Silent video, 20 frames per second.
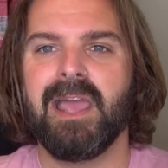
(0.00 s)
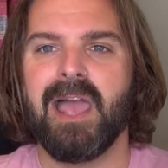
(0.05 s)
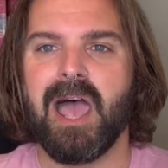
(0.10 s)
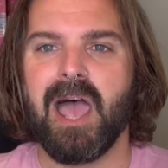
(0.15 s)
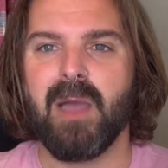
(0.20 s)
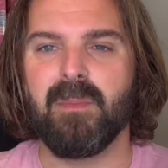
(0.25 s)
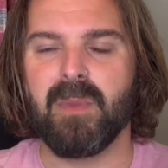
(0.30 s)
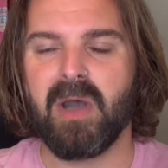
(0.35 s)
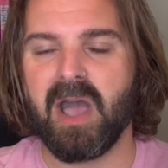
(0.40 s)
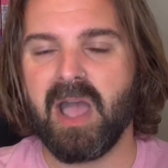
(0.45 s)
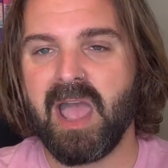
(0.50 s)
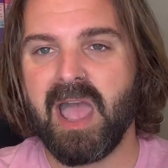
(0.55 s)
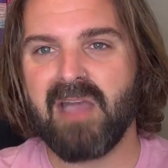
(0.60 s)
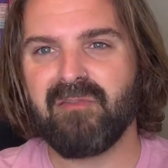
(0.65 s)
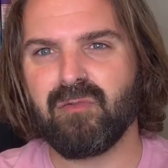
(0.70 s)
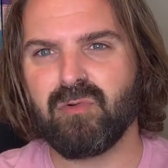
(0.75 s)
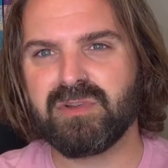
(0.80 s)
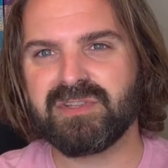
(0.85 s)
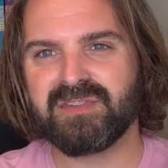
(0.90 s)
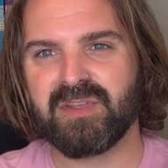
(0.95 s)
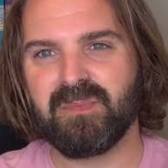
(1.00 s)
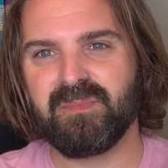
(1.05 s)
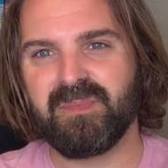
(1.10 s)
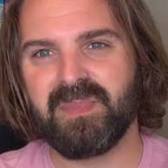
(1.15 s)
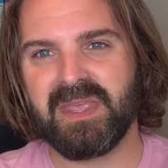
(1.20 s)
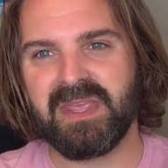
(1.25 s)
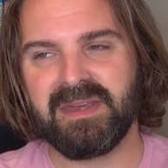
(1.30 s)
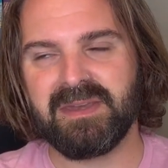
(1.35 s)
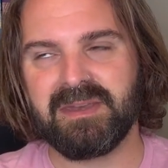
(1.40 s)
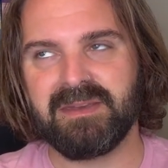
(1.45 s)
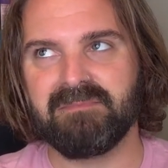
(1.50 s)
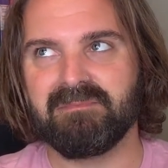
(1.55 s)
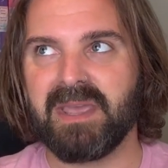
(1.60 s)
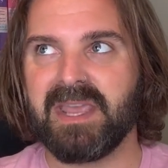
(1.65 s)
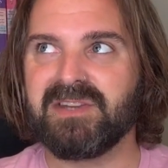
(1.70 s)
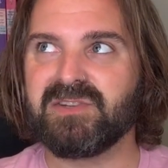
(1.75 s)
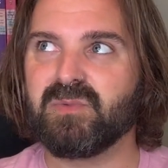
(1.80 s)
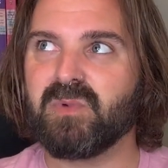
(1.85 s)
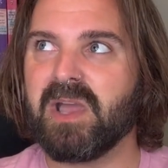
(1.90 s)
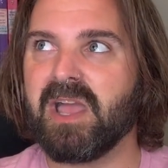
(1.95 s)
I have also been
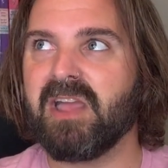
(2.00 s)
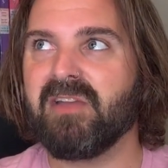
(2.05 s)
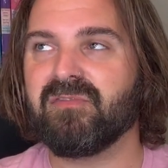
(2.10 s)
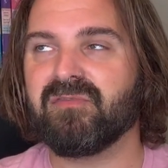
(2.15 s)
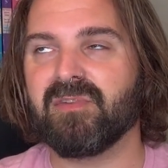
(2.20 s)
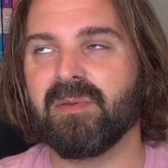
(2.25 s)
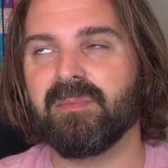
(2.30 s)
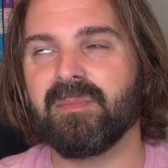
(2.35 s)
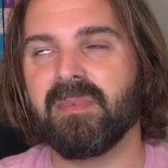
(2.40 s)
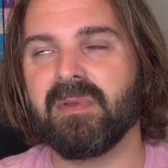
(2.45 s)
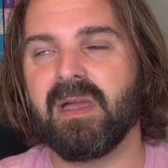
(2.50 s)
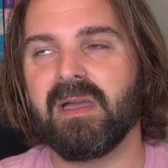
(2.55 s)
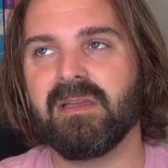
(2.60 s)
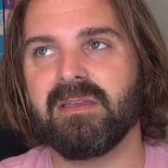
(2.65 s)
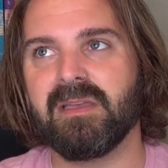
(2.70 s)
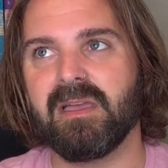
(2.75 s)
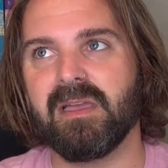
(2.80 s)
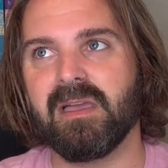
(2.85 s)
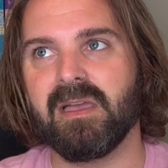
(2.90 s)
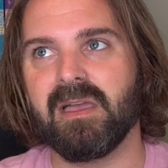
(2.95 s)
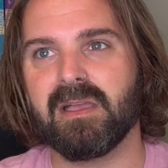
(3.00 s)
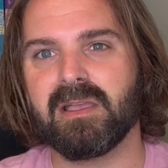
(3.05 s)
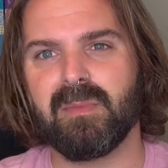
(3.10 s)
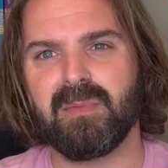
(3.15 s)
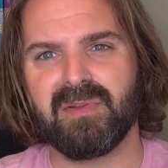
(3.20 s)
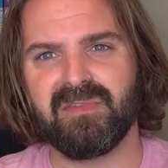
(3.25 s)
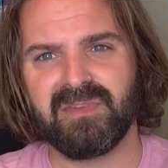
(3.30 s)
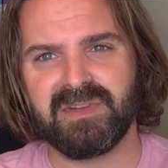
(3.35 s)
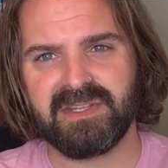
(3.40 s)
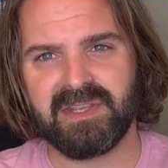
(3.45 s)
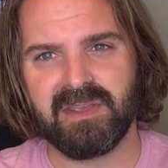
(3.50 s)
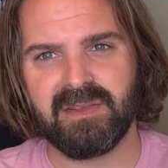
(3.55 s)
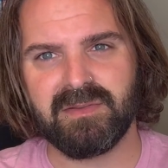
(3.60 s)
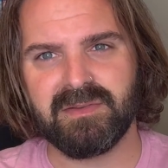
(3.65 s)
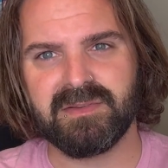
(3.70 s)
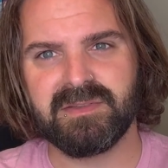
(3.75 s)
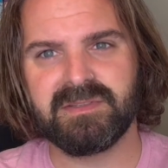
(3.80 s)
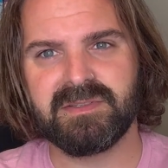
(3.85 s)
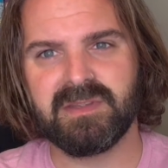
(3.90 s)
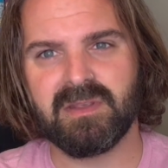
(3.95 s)
made aware from a couple of
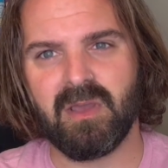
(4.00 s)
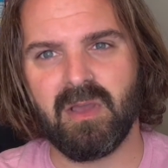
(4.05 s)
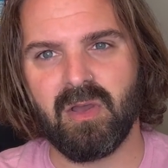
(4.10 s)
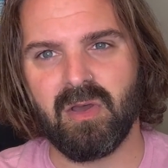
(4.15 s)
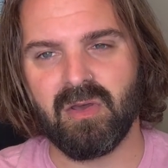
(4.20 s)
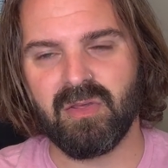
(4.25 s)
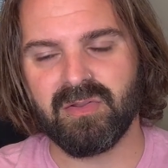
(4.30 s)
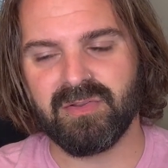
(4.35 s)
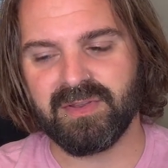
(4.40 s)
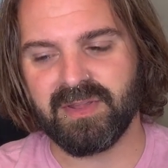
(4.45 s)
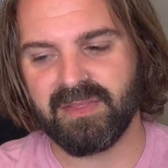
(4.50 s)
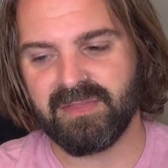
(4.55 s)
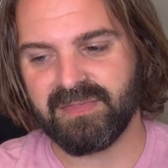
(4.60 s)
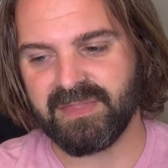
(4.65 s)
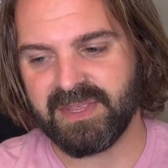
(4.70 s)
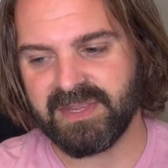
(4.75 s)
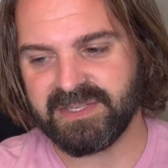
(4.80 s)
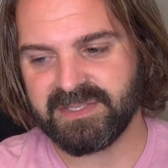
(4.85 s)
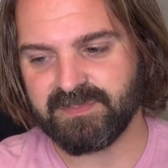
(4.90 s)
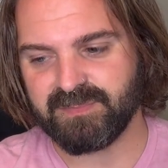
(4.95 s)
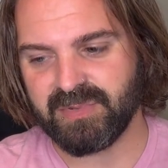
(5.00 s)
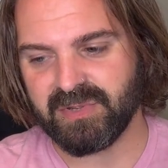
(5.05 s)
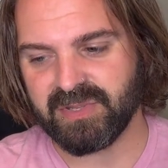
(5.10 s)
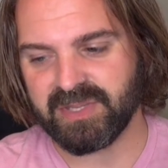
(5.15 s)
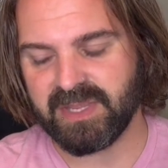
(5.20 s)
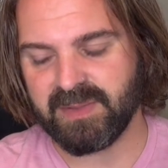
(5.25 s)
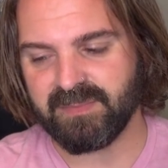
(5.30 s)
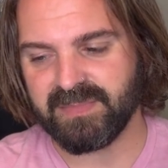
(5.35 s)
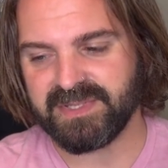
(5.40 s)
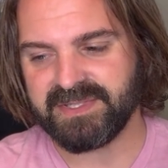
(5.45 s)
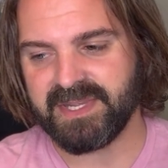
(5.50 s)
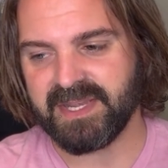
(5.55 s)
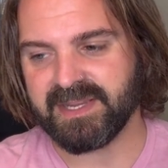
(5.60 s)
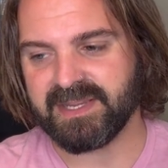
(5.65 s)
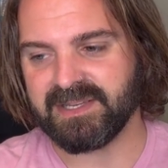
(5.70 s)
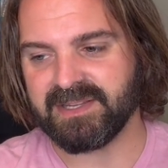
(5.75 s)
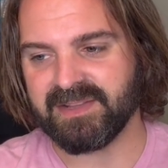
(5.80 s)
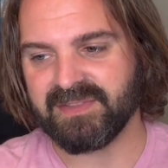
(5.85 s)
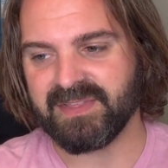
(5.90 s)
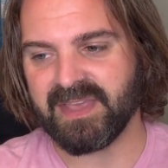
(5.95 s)
videos on this book in
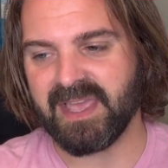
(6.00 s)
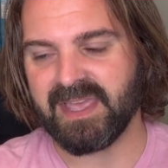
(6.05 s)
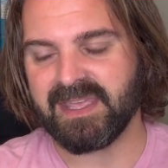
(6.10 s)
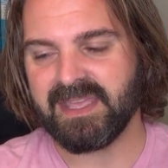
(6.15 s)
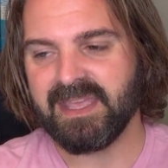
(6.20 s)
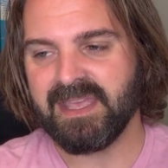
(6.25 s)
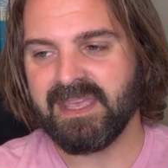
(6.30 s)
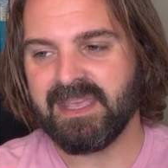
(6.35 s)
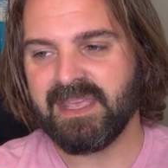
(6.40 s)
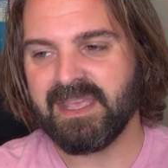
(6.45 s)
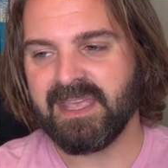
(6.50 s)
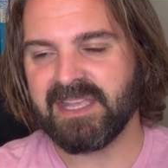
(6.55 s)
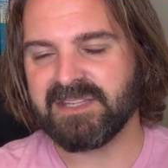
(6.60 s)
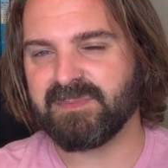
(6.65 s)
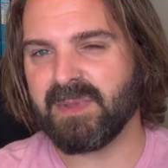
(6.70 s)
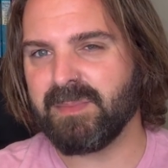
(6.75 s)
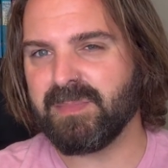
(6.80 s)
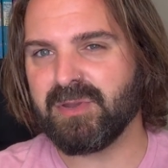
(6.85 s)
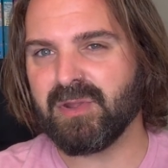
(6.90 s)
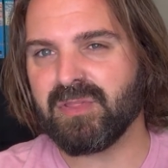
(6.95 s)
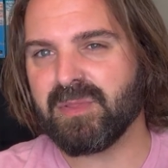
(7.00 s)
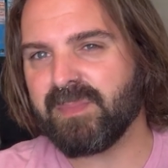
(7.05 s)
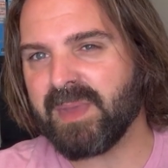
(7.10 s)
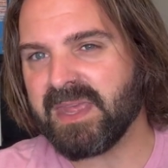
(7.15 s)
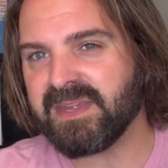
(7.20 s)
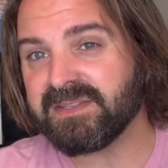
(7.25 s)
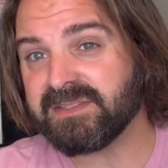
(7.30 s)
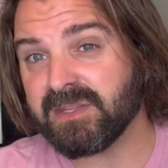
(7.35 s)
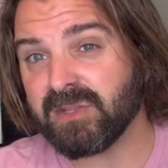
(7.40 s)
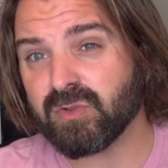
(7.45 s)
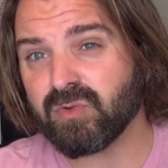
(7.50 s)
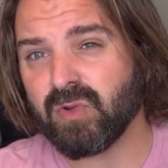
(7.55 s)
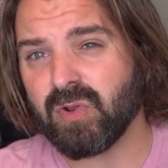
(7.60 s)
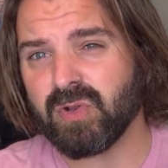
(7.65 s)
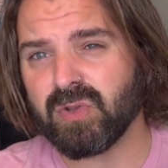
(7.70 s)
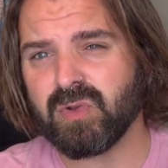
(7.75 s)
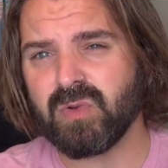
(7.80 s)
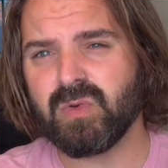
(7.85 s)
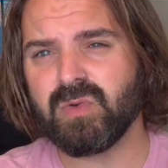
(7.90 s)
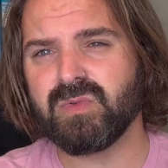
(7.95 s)
particular that it's maybe not the best in the
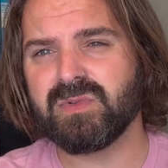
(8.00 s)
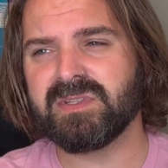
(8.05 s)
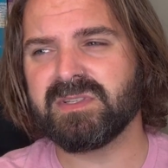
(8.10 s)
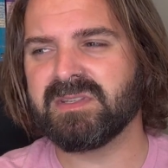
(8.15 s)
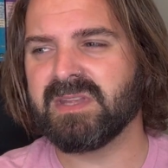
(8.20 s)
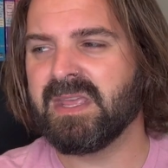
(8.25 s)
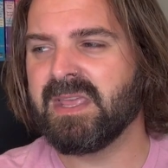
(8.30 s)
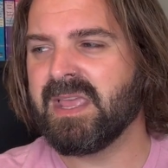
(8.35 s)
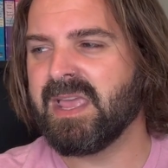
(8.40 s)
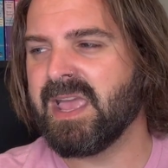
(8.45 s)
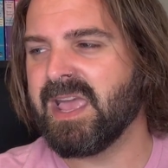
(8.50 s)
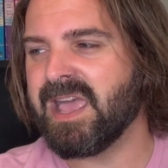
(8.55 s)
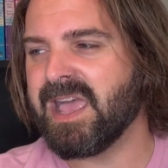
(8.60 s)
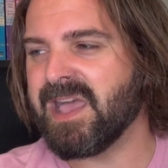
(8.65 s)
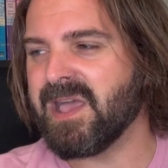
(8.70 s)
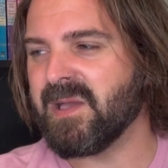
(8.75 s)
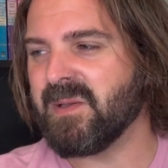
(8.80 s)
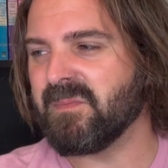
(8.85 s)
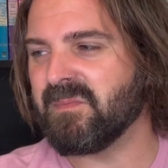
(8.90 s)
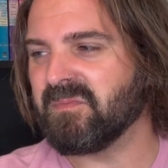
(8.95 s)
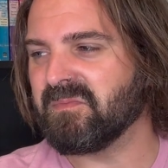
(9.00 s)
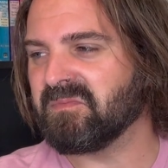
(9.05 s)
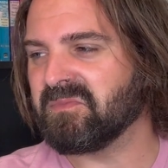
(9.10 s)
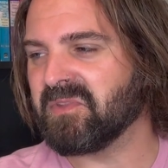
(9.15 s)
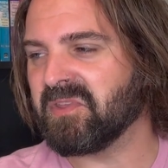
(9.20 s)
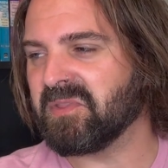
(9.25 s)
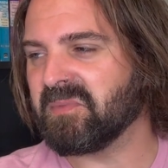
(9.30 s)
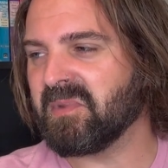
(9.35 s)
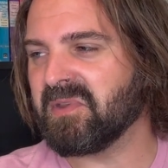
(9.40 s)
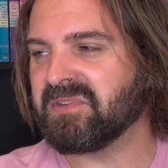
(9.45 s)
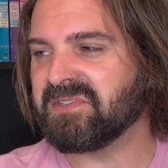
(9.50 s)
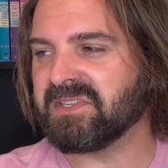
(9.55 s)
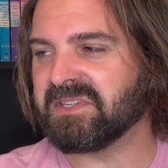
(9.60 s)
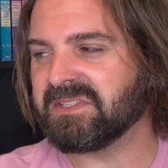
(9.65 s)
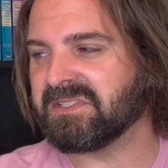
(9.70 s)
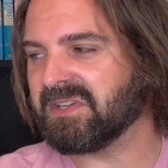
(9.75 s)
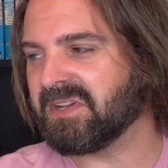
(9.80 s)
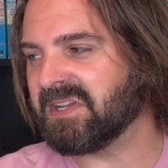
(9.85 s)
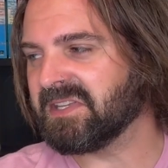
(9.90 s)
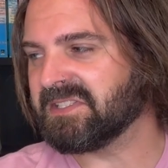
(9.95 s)
Chronicles, not the most
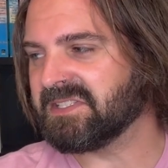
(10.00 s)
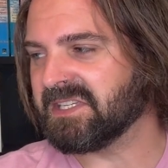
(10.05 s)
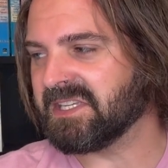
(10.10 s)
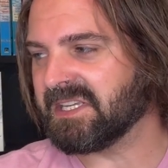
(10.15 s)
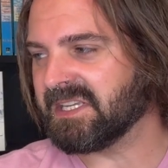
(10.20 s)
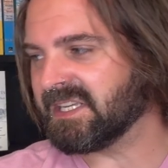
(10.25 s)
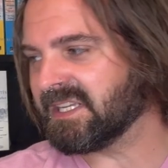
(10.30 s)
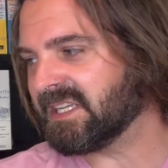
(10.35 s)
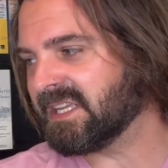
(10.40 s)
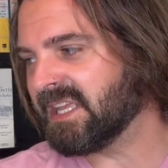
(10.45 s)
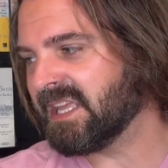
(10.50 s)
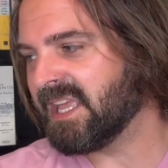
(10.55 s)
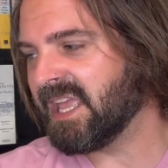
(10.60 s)
exciting,